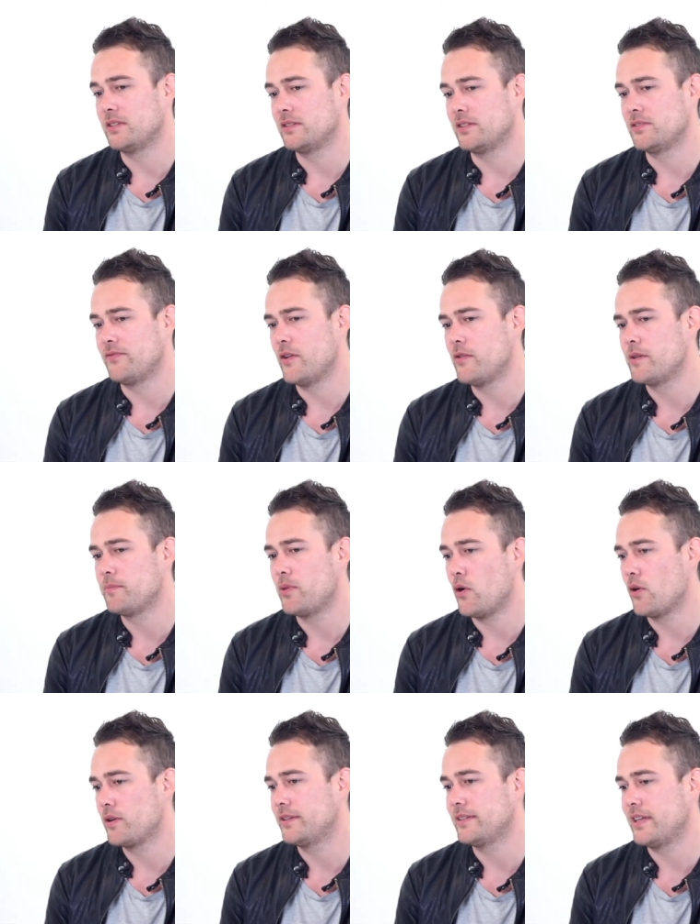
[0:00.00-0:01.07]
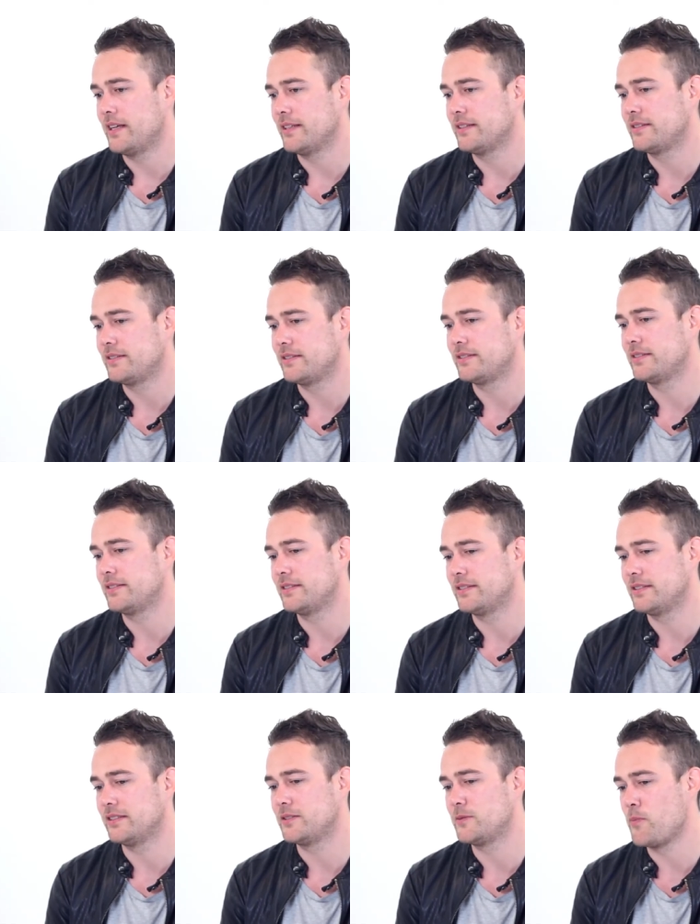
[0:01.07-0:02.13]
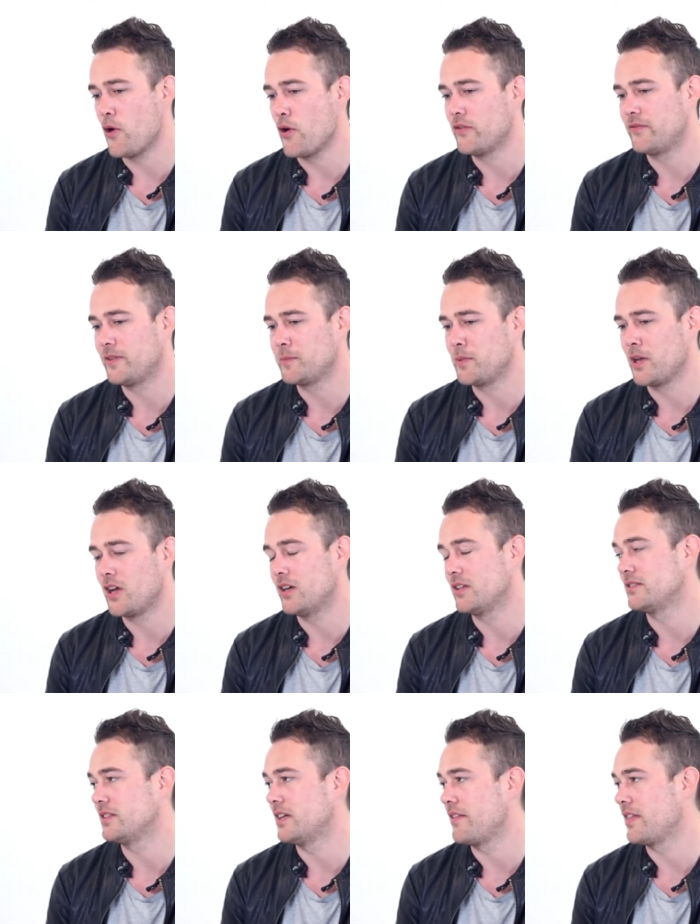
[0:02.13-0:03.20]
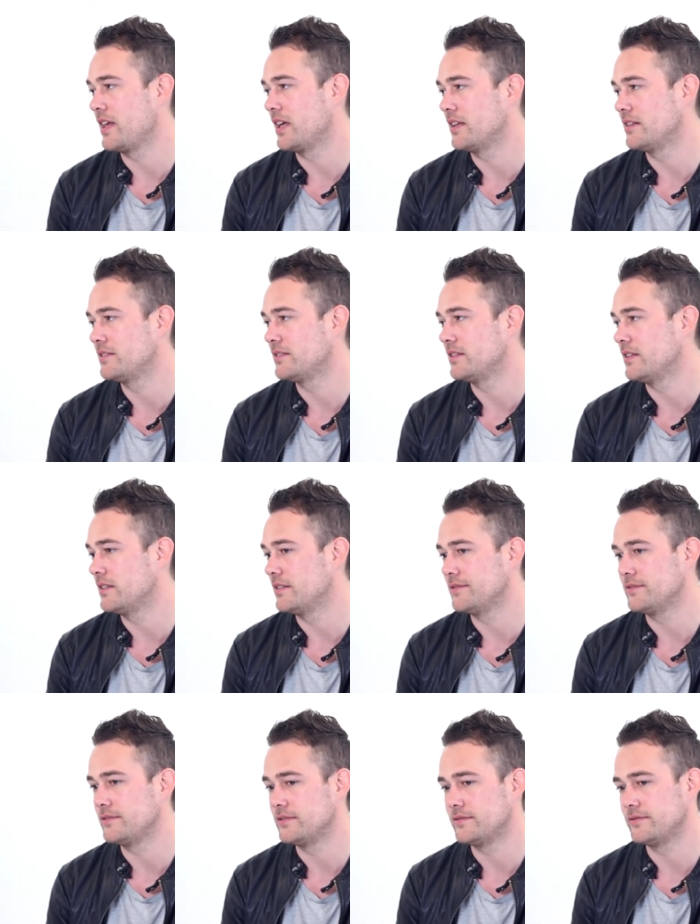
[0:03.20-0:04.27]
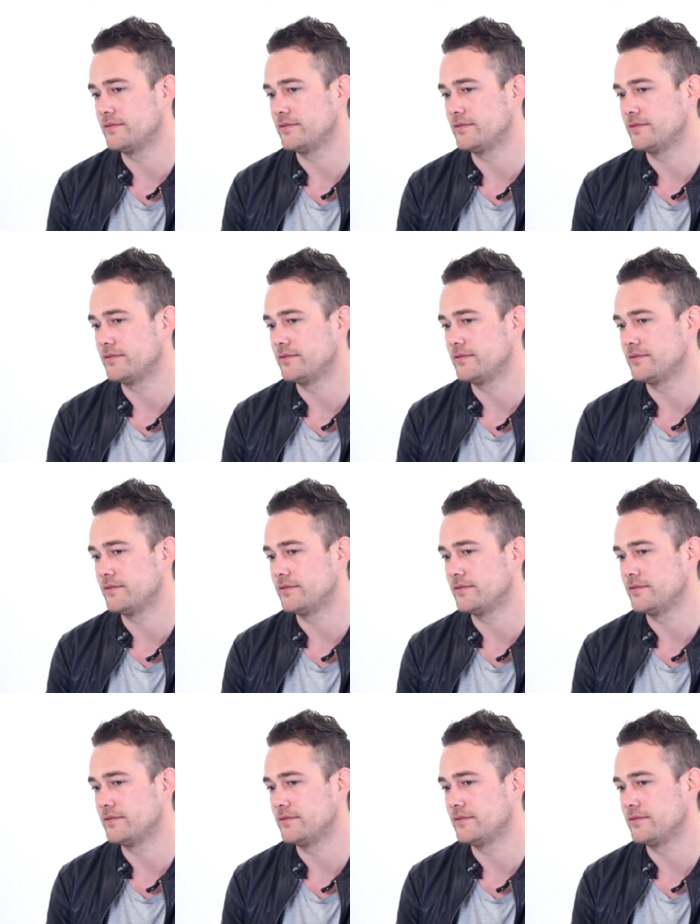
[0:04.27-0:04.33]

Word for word: it's it's very important that it's it's perfect because I think it's. Uh,